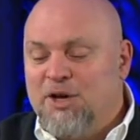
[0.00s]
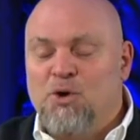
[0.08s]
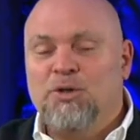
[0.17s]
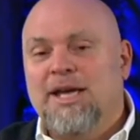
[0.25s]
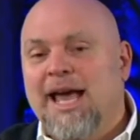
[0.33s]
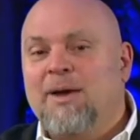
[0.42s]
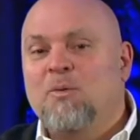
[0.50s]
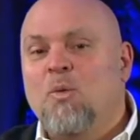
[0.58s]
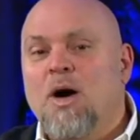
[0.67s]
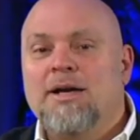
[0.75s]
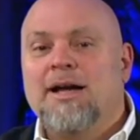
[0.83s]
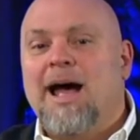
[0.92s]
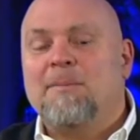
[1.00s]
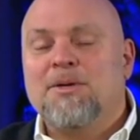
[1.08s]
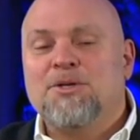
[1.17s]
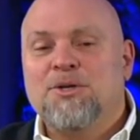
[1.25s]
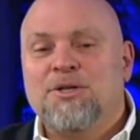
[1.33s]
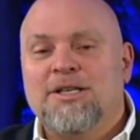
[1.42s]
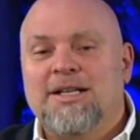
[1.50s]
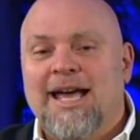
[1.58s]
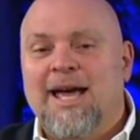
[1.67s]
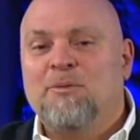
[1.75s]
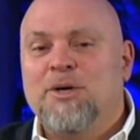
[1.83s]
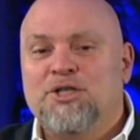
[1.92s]
only had one opportunity
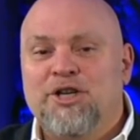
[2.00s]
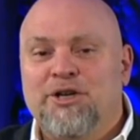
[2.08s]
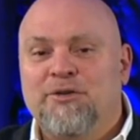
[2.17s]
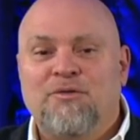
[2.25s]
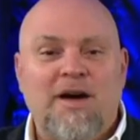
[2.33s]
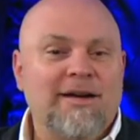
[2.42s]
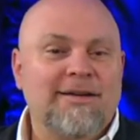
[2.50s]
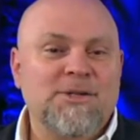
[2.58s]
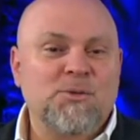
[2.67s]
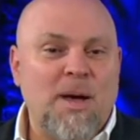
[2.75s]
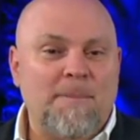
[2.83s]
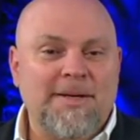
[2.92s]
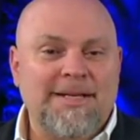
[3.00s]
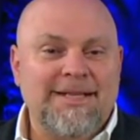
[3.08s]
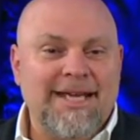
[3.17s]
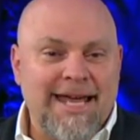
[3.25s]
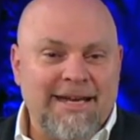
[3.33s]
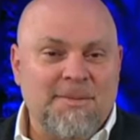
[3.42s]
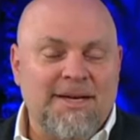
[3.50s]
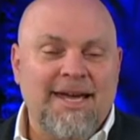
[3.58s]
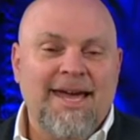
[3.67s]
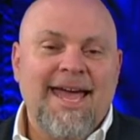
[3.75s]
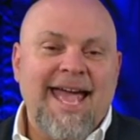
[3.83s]
at which he could fire his weapon at the enemy.